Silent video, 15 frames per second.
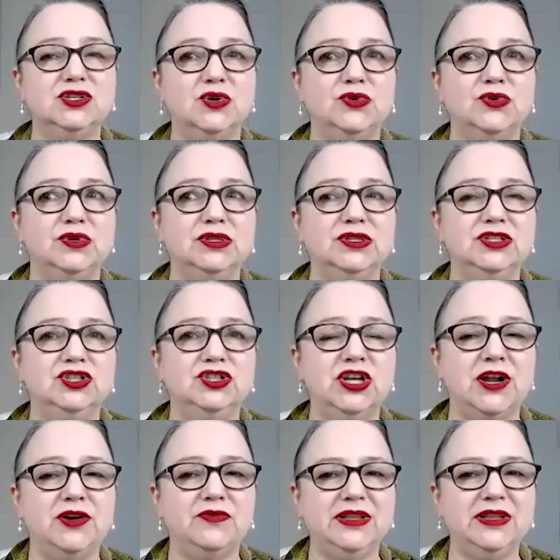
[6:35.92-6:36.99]
So
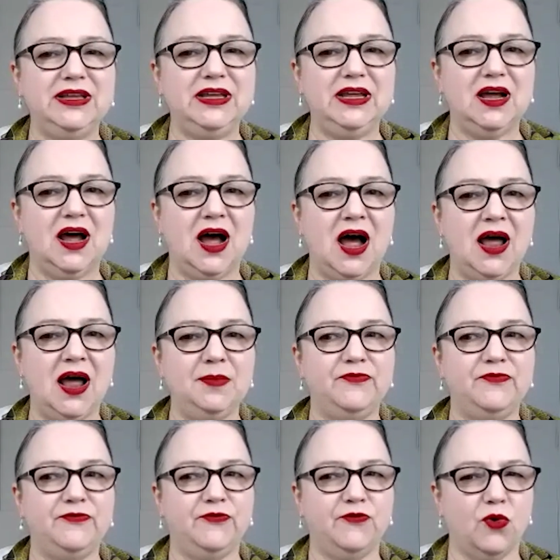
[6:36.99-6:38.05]
generally,
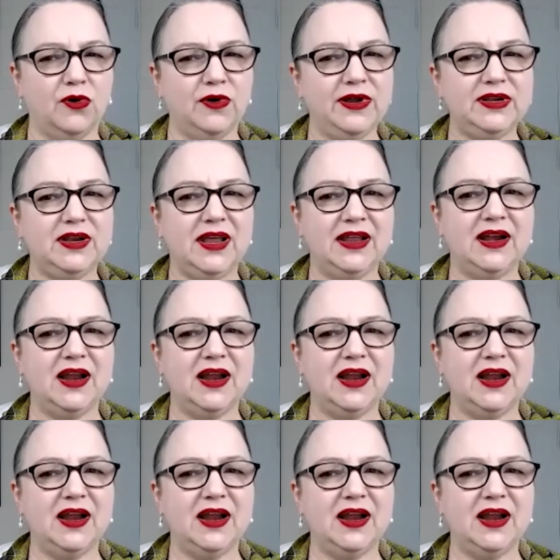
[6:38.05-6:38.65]
I'm for it,